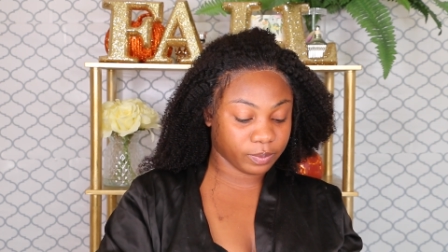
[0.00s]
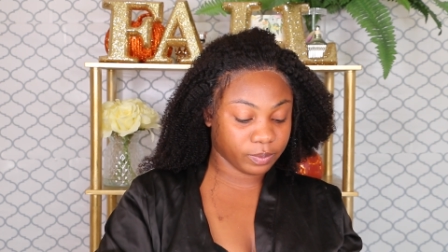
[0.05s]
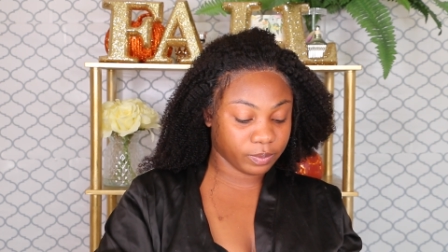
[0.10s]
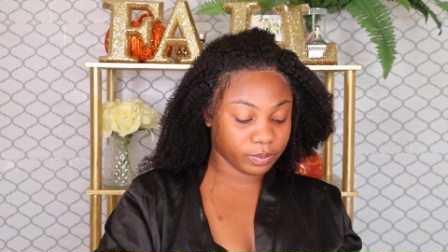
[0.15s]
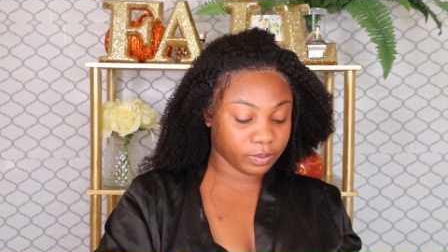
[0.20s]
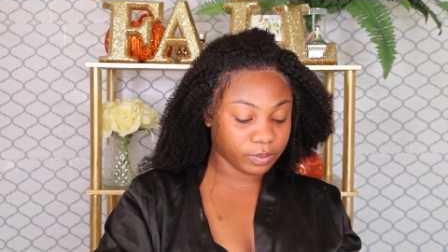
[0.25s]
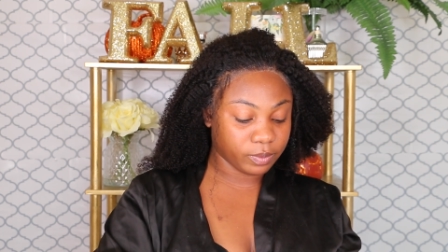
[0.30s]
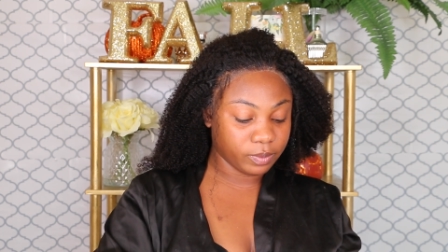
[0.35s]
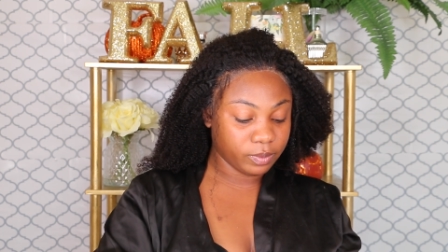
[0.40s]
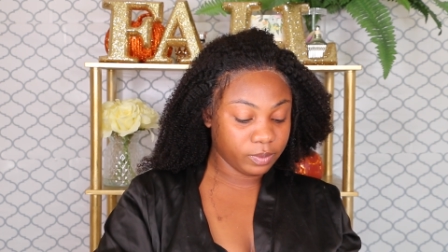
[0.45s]

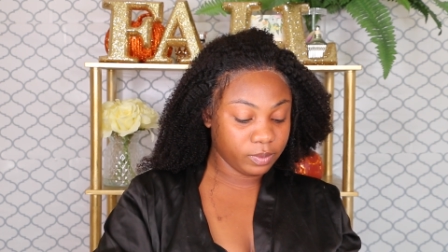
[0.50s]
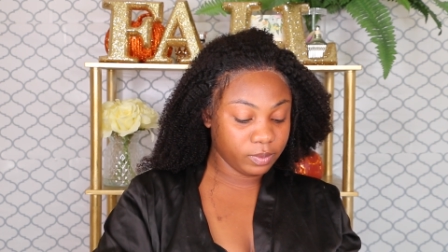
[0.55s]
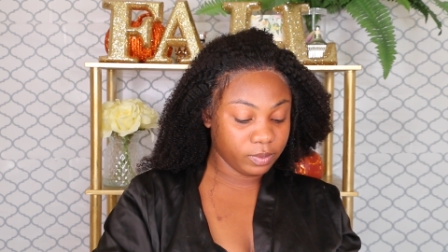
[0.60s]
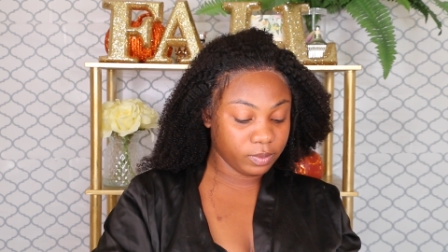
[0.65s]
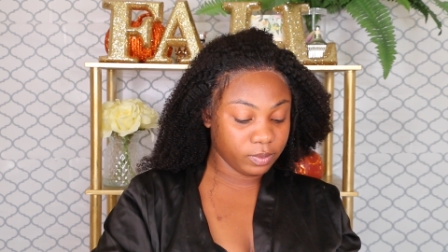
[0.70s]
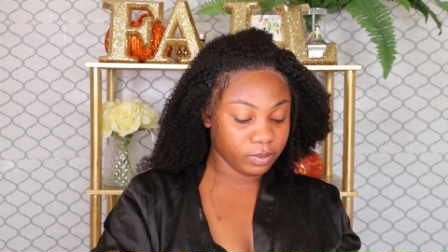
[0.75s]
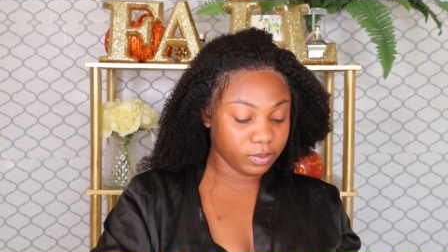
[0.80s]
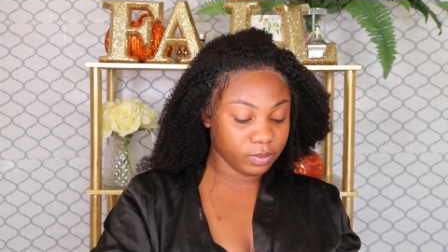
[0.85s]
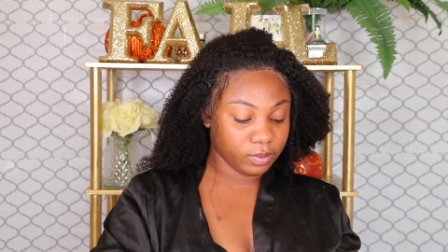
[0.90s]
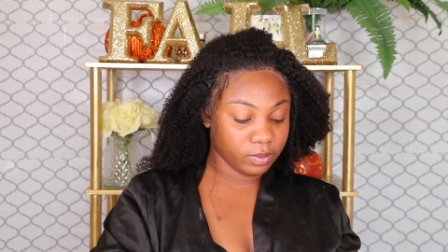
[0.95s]

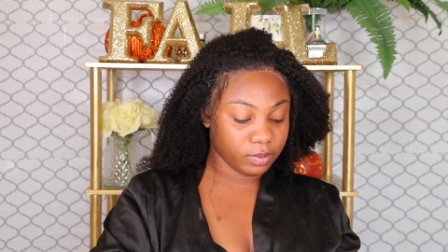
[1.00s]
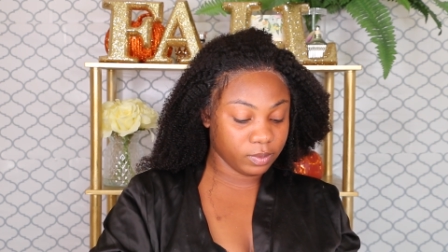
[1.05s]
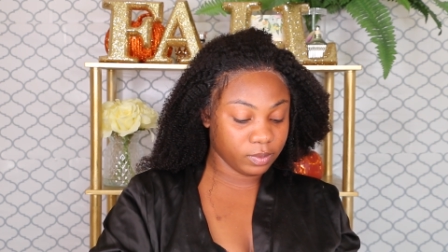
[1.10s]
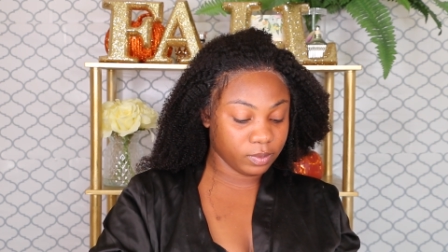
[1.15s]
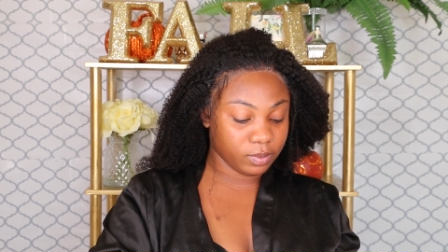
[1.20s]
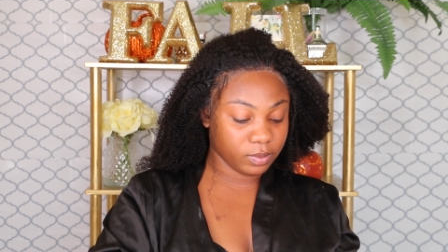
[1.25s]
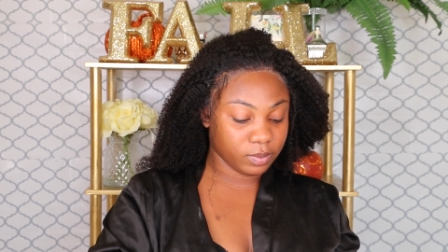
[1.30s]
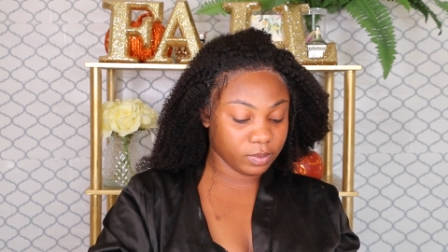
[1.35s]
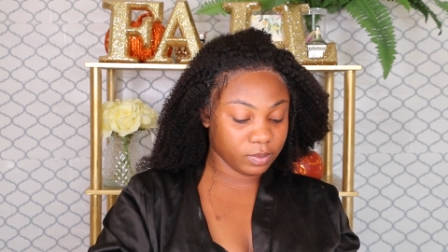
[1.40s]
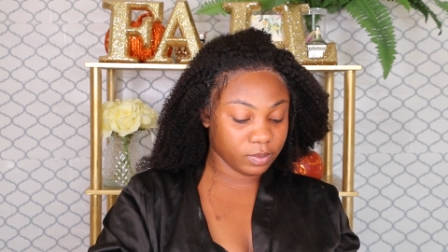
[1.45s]

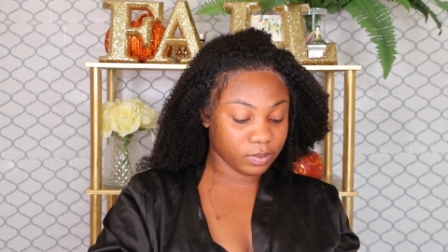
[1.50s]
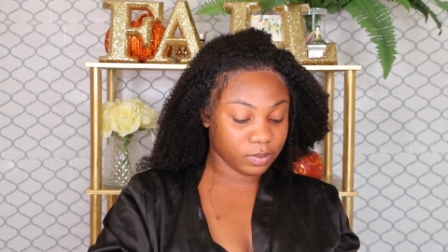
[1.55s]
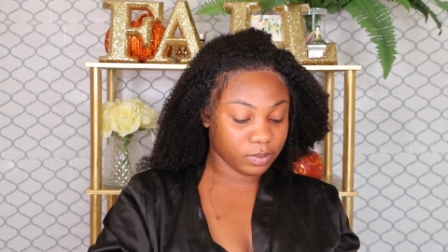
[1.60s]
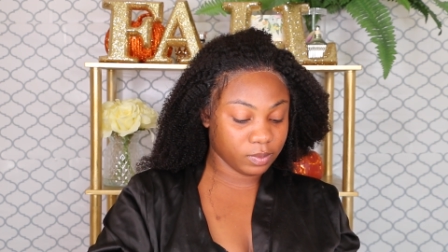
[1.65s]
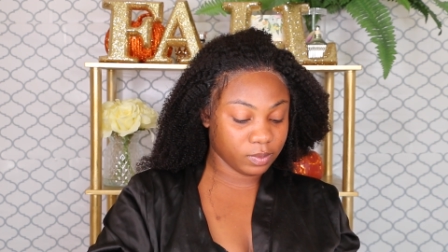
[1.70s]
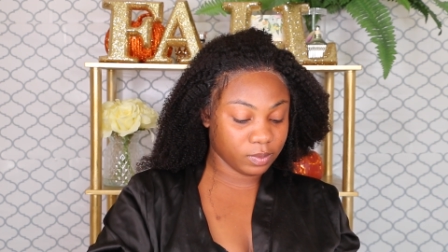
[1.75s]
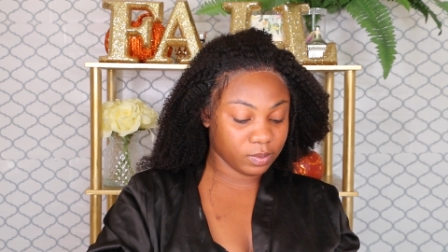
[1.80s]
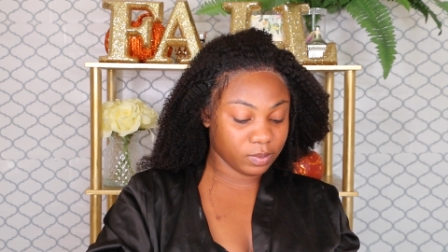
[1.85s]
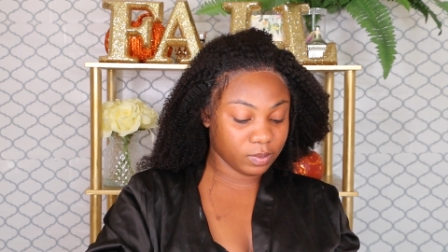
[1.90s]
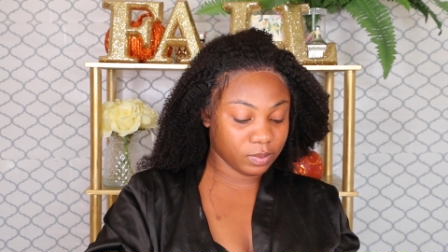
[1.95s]

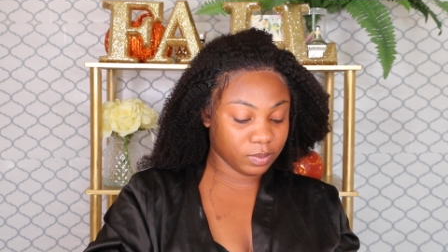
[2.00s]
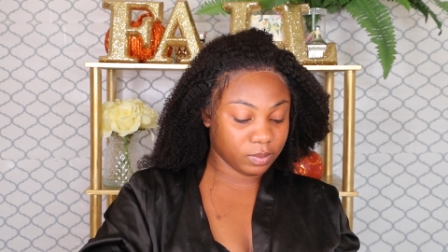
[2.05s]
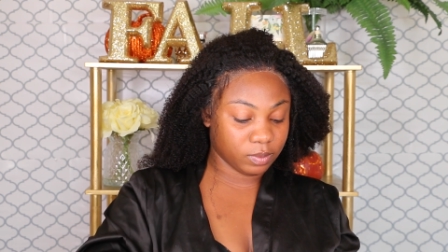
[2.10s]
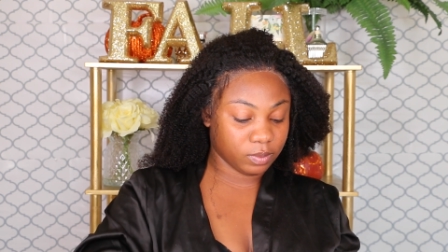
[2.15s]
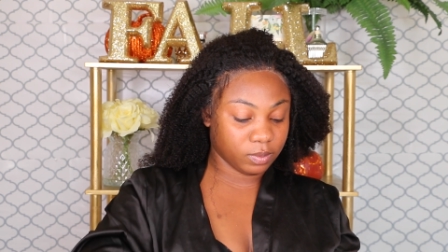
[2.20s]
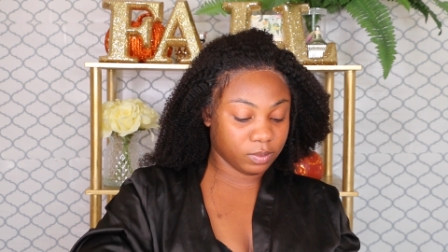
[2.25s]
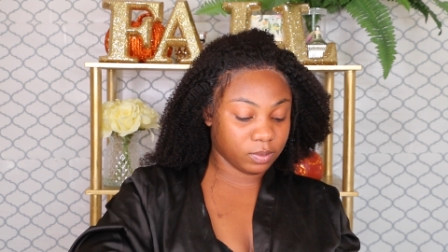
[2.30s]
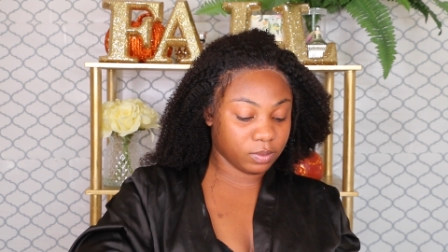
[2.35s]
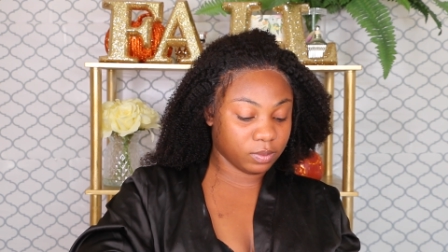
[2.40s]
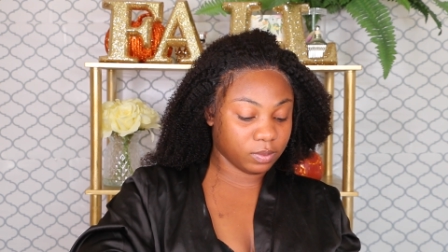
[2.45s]

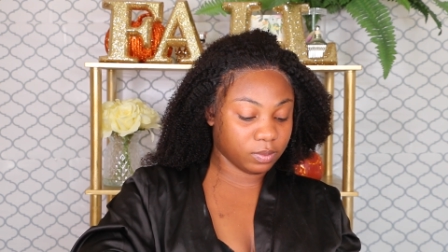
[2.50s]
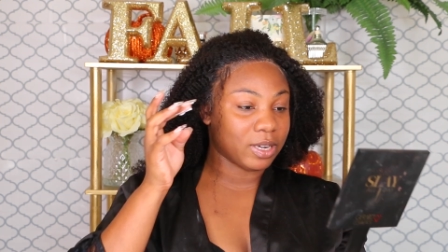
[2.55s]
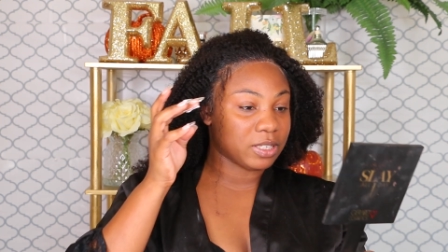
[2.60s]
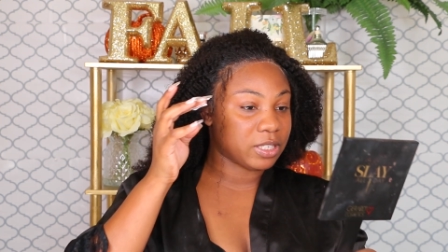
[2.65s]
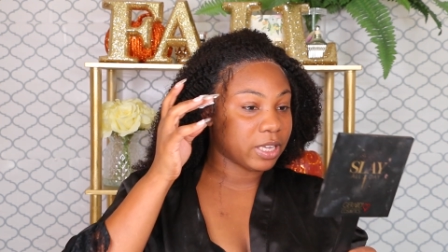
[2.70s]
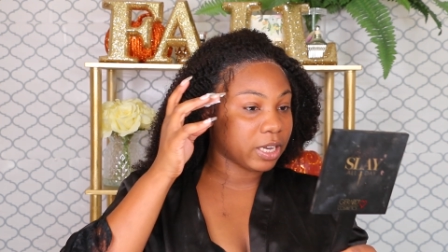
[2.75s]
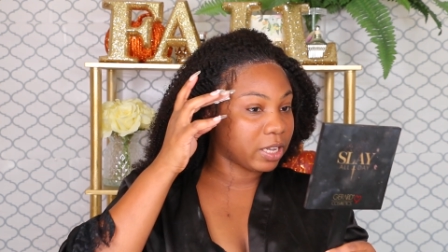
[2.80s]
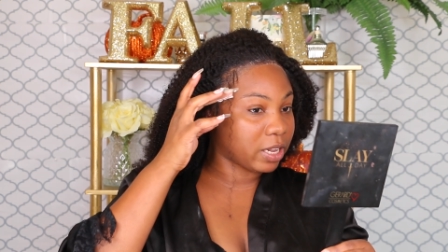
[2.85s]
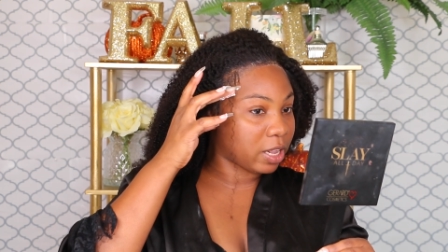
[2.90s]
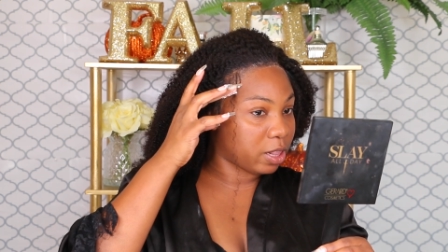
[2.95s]
Just
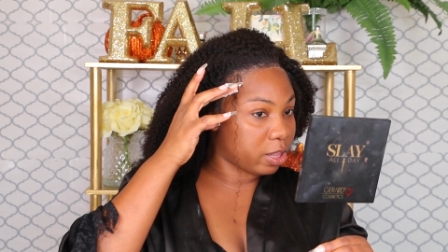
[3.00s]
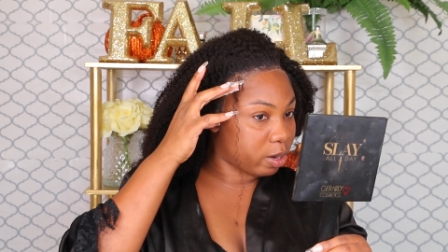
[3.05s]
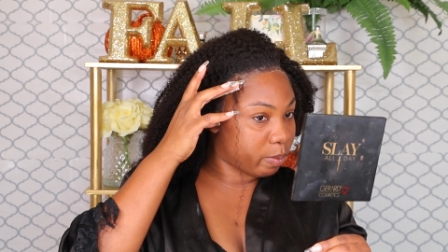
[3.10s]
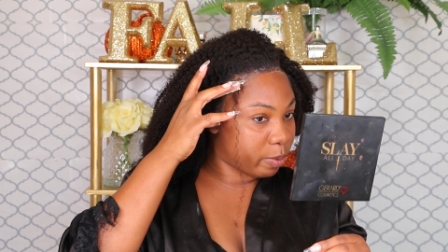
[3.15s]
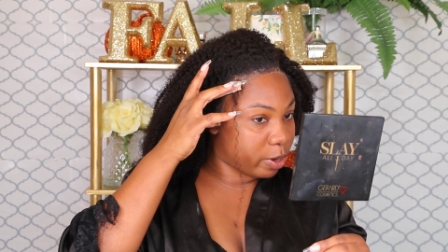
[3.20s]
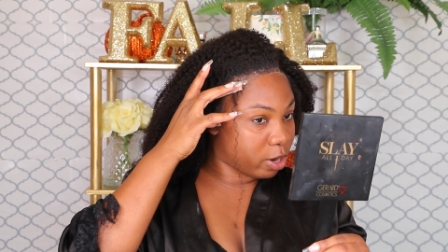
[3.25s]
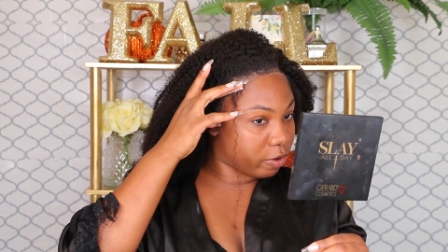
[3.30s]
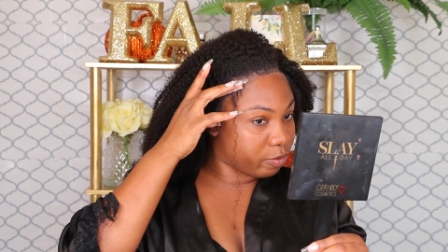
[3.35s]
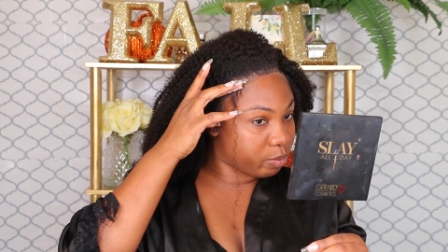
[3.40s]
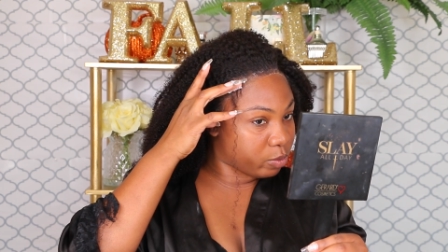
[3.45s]
taking a little
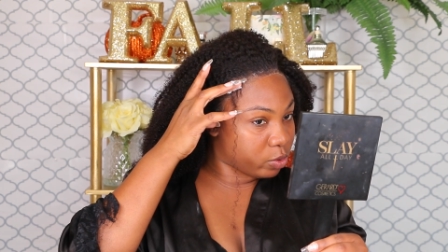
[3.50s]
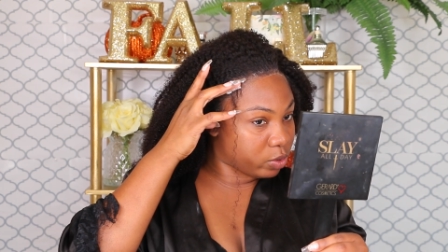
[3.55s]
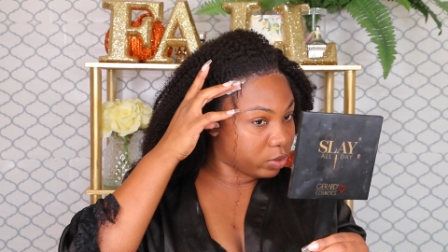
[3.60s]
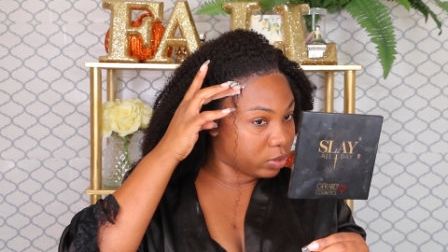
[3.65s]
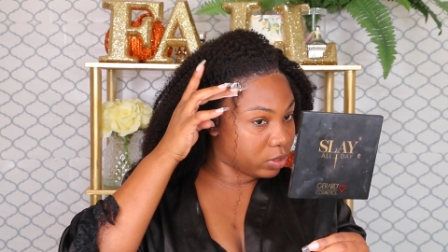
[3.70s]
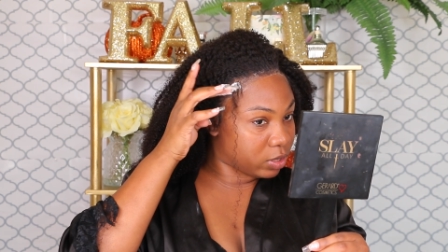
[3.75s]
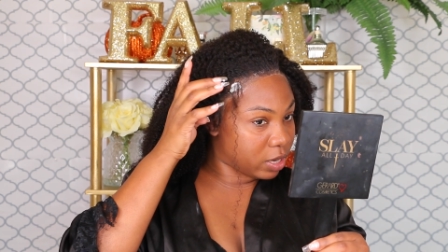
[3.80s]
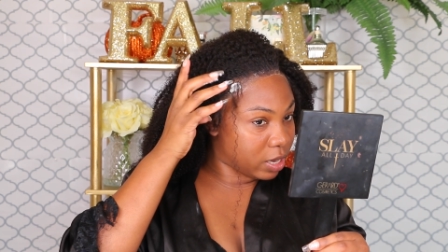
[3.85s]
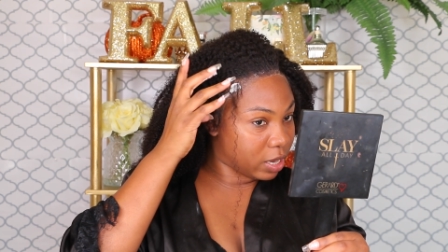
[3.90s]
bit of mousse,